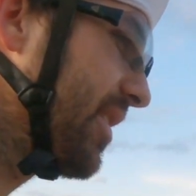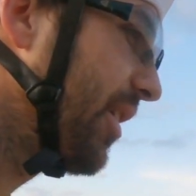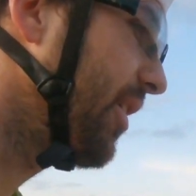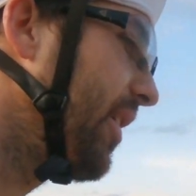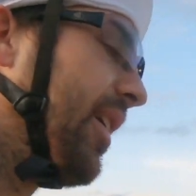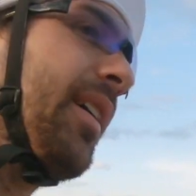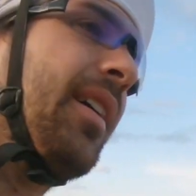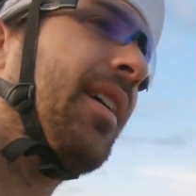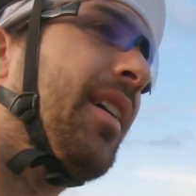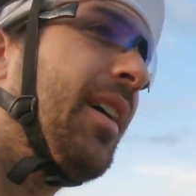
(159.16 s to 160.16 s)
start,
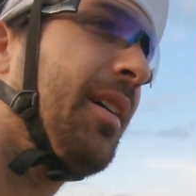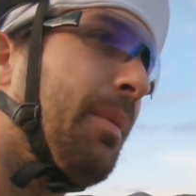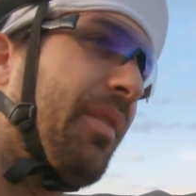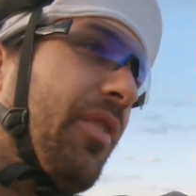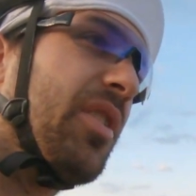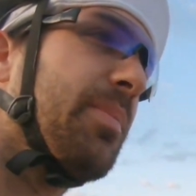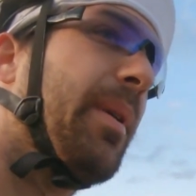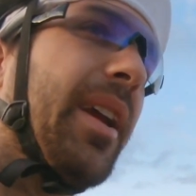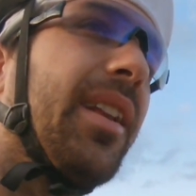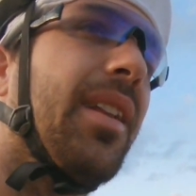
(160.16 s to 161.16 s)
my first
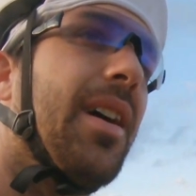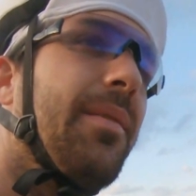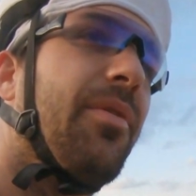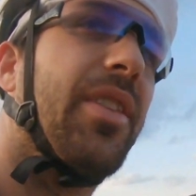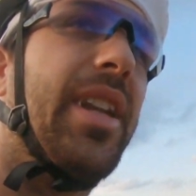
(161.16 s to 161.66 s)
big climb for